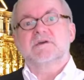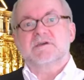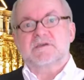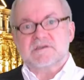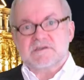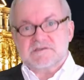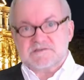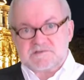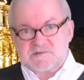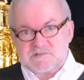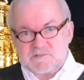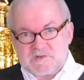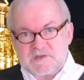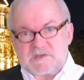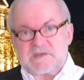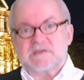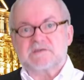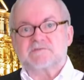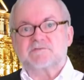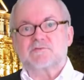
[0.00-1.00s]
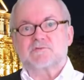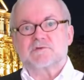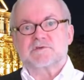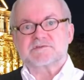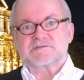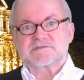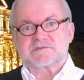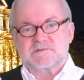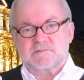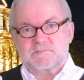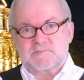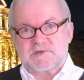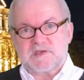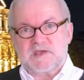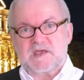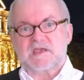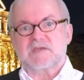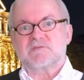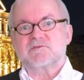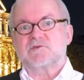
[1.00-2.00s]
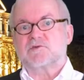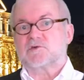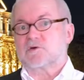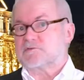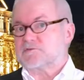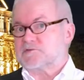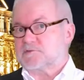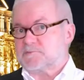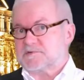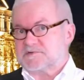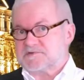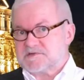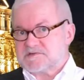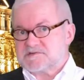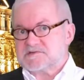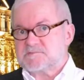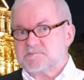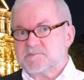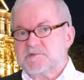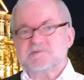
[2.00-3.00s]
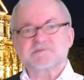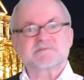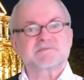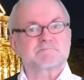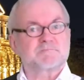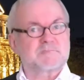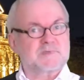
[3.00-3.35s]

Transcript: is to influence the behavior of the participants.